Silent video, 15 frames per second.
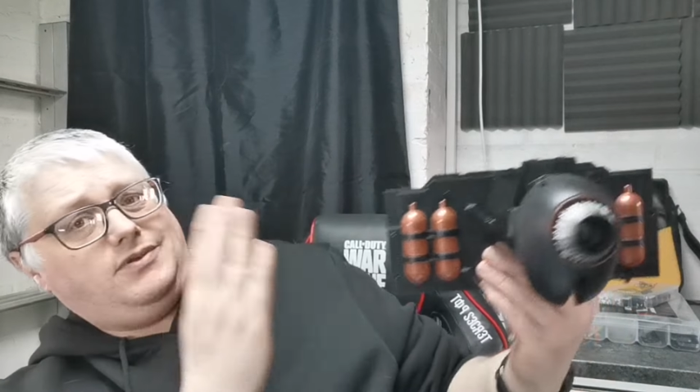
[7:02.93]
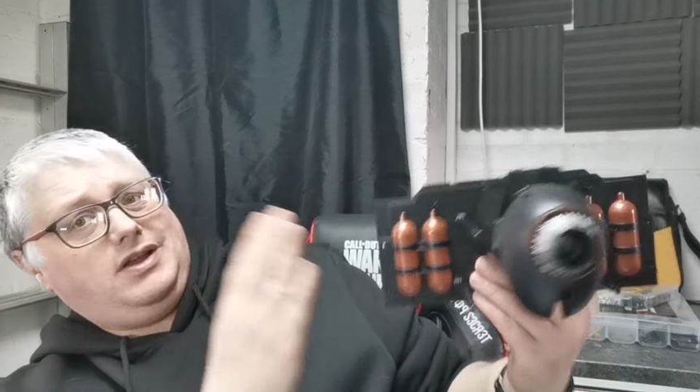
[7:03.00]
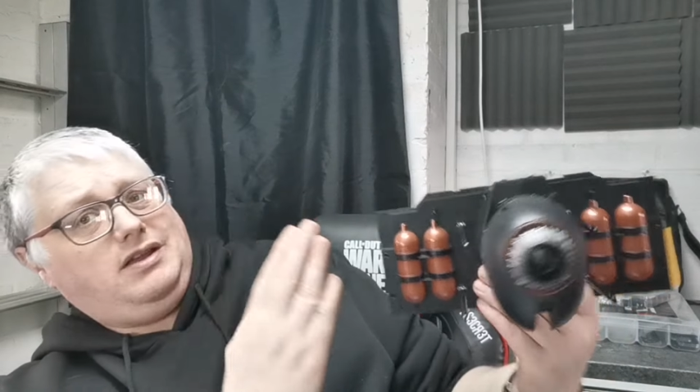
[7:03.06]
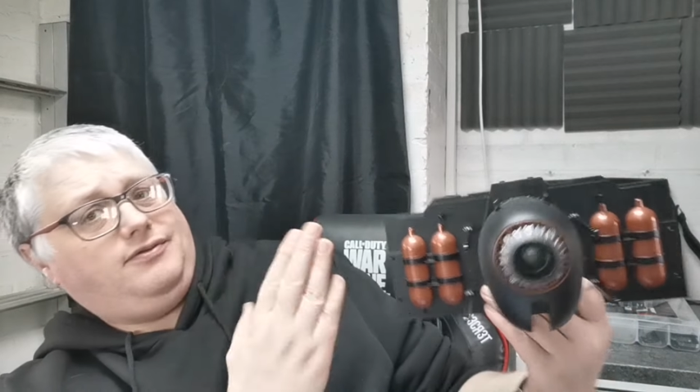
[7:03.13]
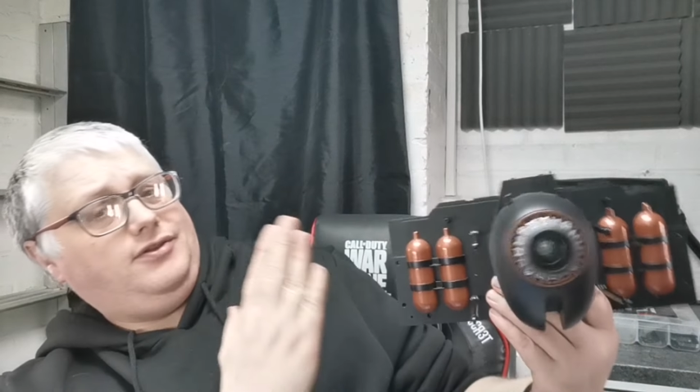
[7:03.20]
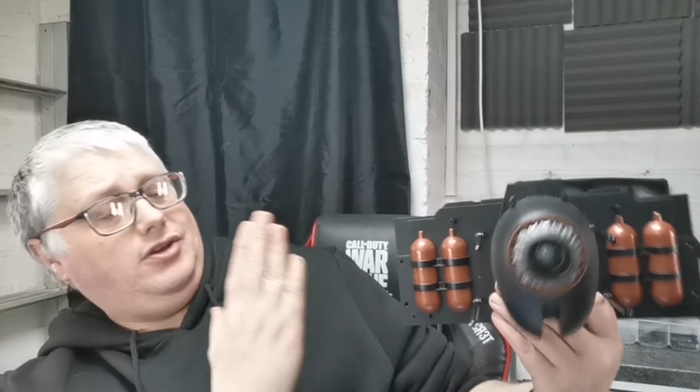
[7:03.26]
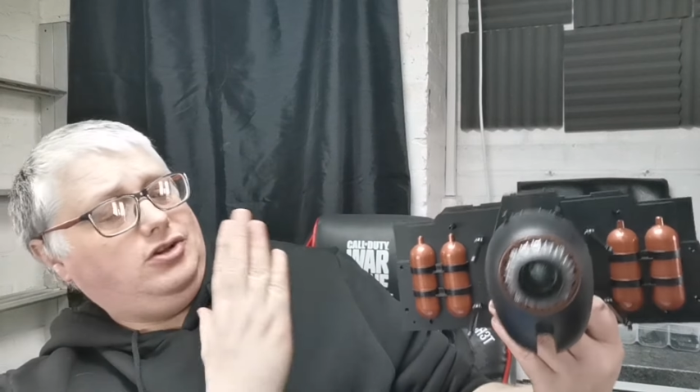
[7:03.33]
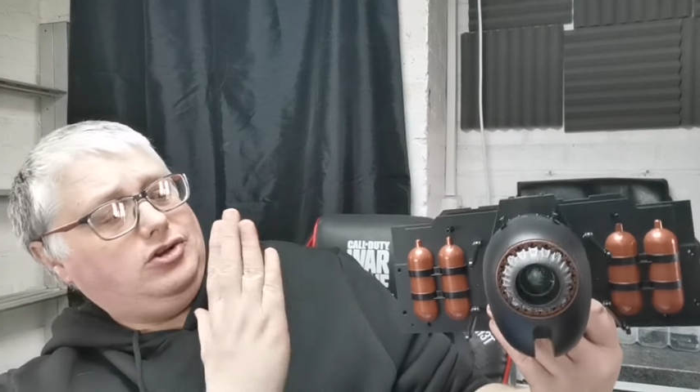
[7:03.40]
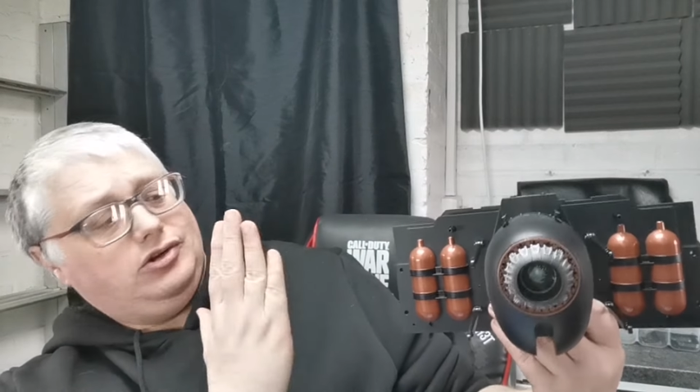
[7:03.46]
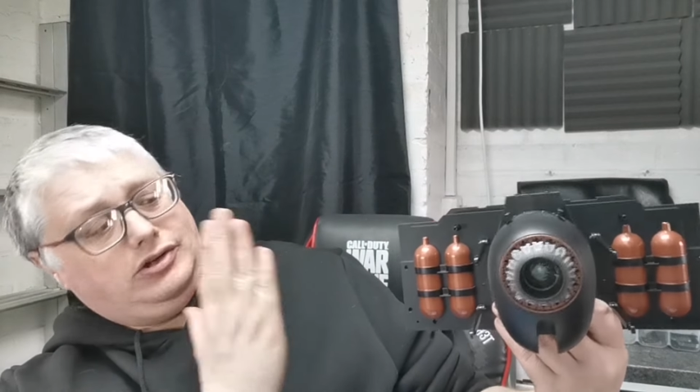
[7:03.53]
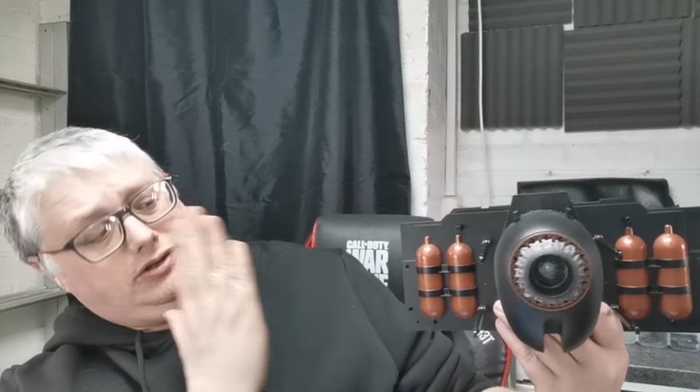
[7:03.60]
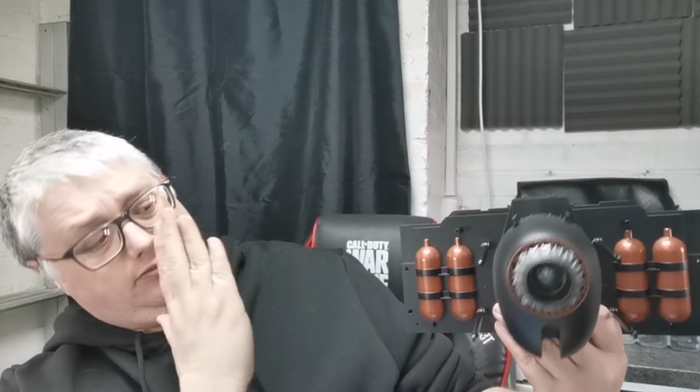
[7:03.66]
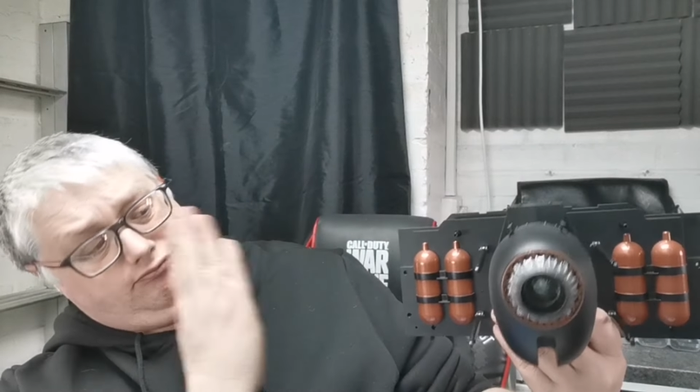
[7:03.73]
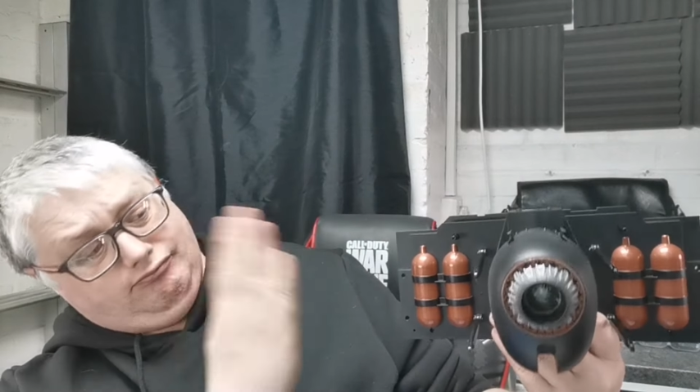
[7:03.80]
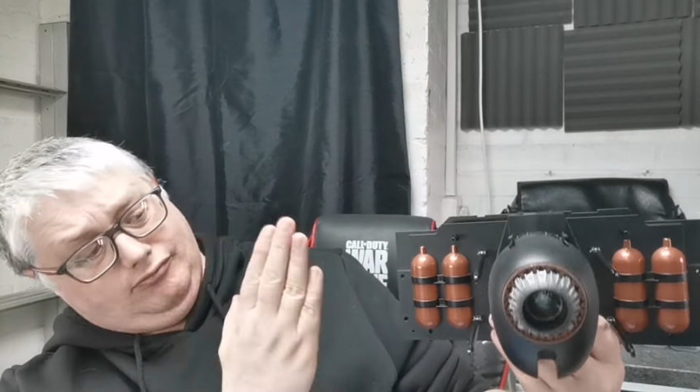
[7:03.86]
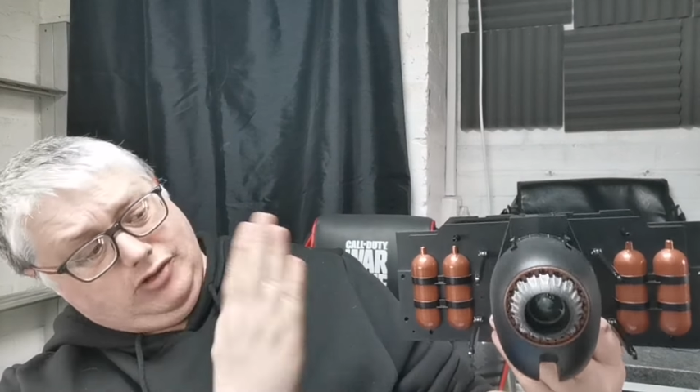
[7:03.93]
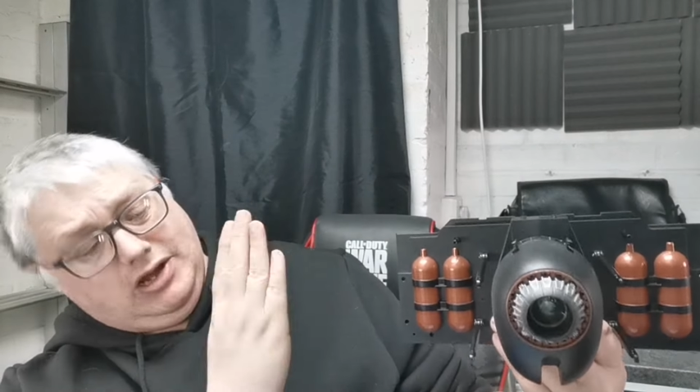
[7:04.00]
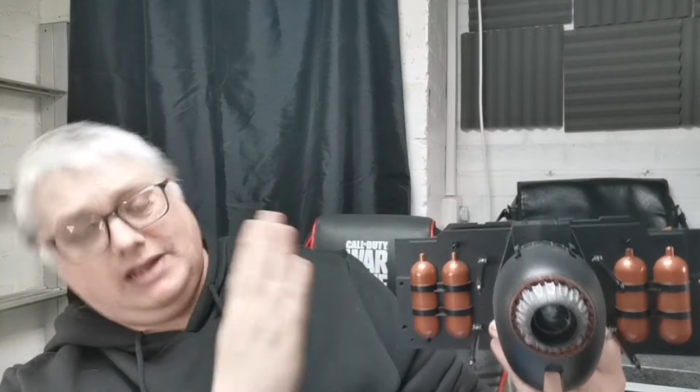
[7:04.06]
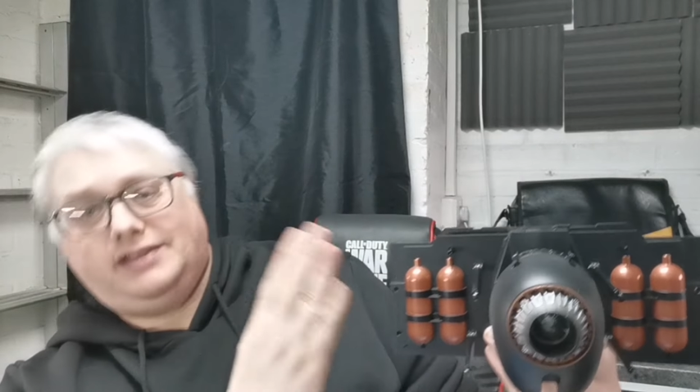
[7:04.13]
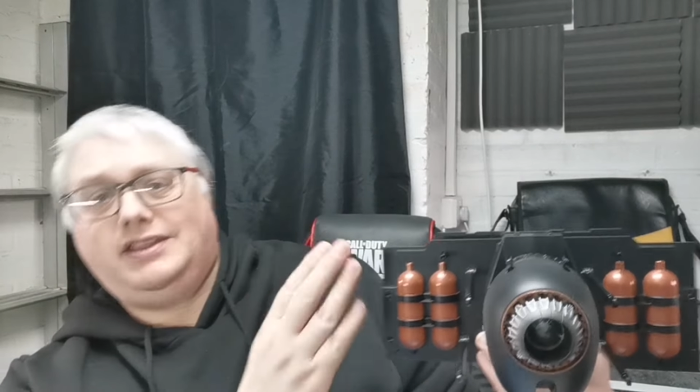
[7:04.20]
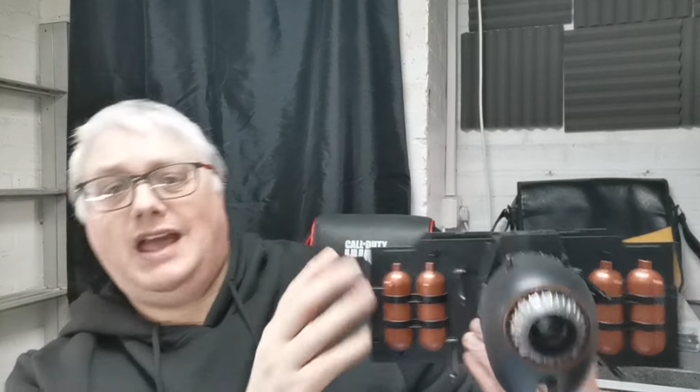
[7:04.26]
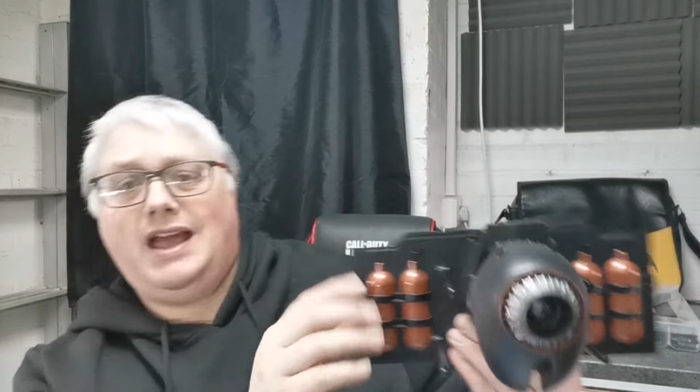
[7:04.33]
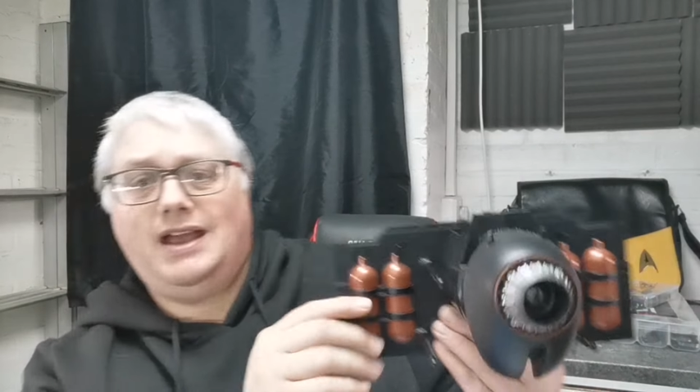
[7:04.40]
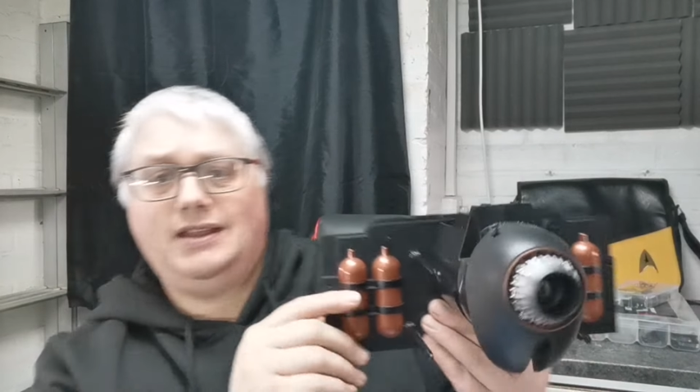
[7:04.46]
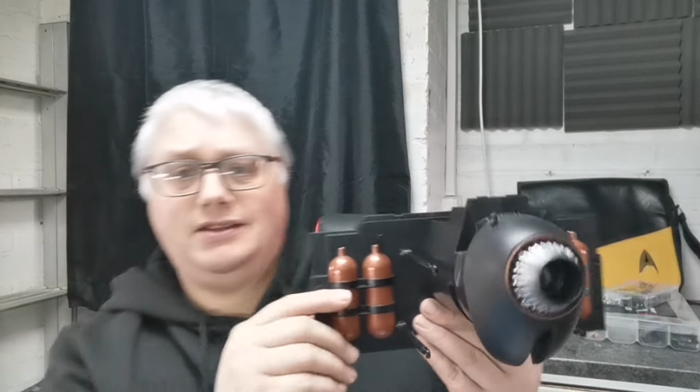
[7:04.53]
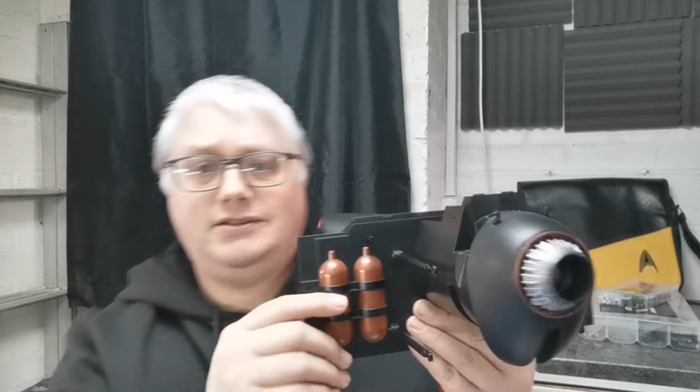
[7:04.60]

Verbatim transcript: if you look like that at